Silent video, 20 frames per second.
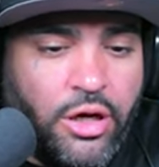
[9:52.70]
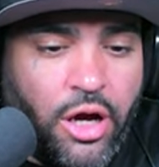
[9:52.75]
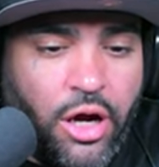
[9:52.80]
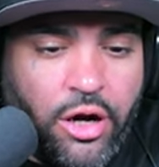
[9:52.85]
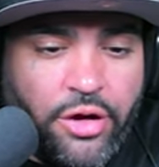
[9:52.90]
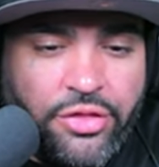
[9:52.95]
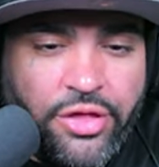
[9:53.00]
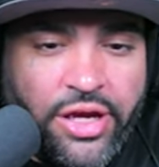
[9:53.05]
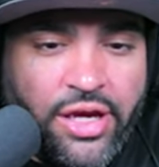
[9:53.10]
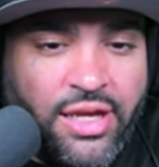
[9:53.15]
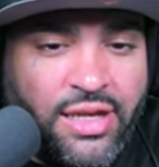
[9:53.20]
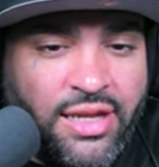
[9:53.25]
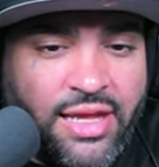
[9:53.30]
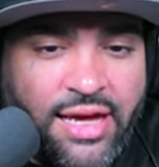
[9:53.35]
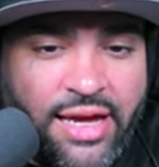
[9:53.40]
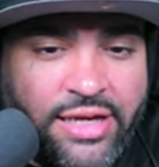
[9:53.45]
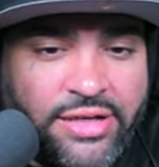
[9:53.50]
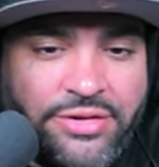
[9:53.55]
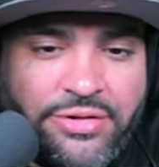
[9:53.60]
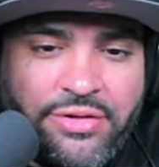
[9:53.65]
Are they
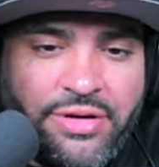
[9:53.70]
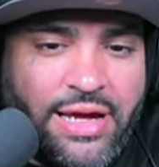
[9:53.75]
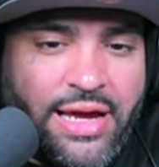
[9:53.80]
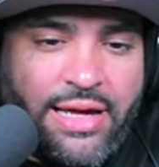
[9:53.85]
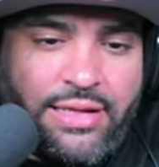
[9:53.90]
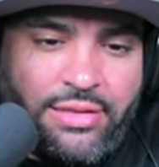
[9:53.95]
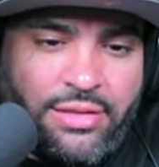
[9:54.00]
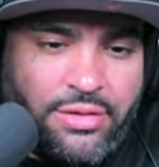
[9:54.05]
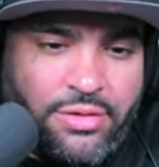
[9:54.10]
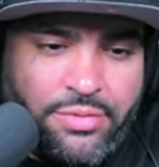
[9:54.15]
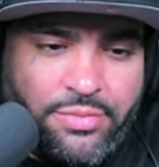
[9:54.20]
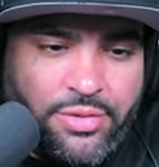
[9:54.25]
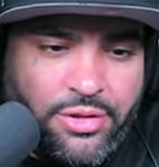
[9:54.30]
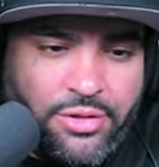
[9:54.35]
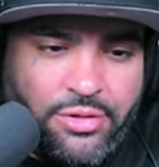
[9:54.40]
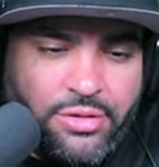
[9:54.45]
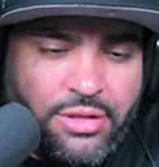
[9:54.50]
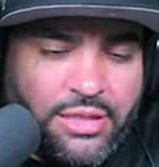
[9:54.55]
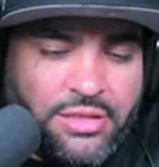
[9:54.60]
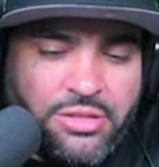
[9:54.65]
aligned or not? Though, as
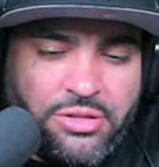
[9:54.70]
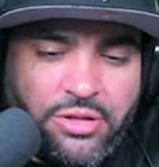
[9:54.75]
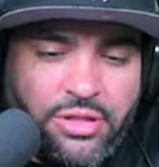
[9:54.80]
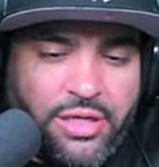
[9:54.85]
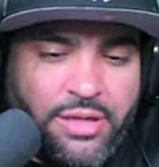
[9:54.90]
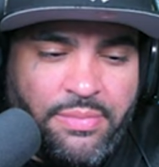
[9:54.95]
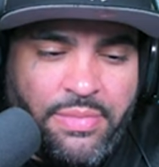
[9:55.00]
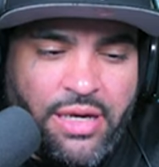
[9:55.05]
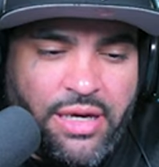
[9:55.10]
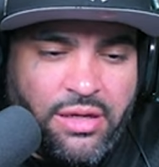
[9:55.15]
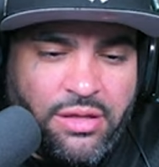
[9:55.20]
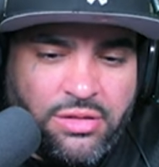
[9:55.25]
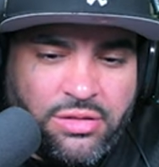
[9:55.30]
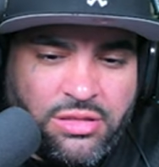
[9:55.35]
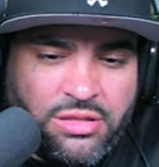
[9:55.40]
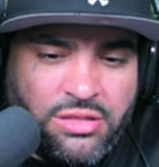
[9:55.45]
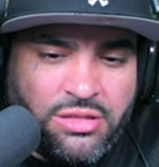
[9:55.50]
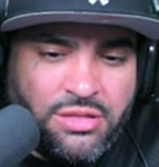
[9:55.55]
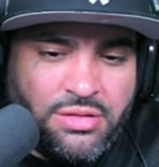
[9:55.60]
impressive as the matters. pyramids